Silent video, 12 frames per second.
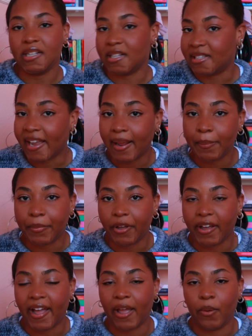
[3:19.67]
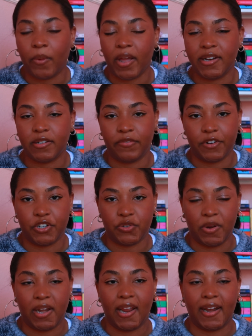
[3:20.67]
The second book I want to finish
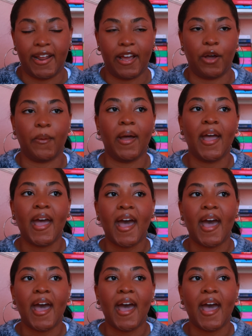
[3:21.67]
reading now,